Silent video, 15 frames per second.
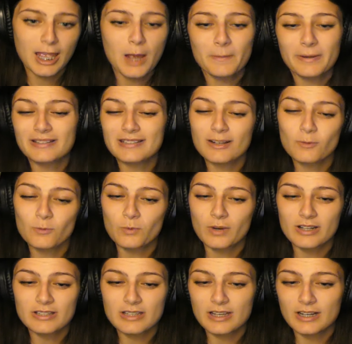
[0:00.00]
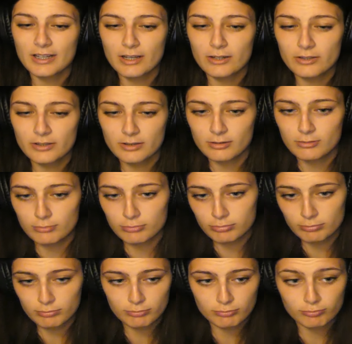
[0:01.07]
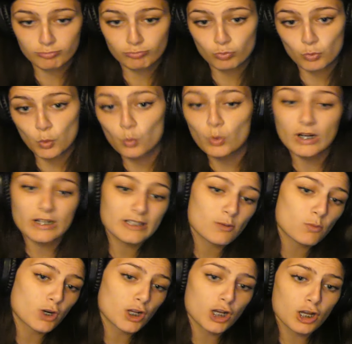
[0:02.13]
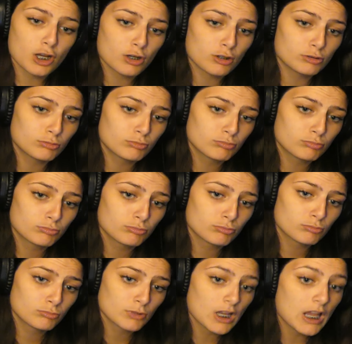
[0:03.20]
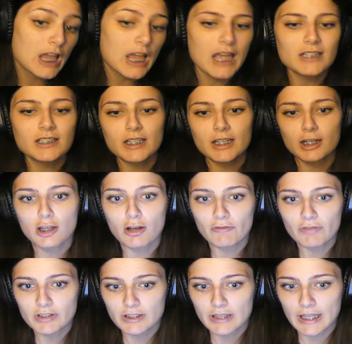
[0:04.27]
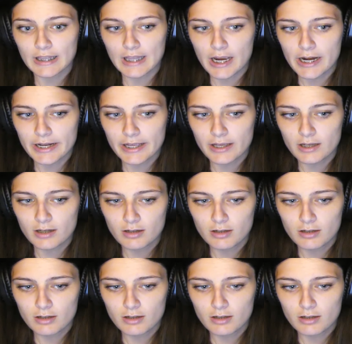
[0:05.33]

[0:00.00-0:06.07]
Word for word: But it's like, what is he gonna go do? Where does he wanna go? Is he gonna go visit that lady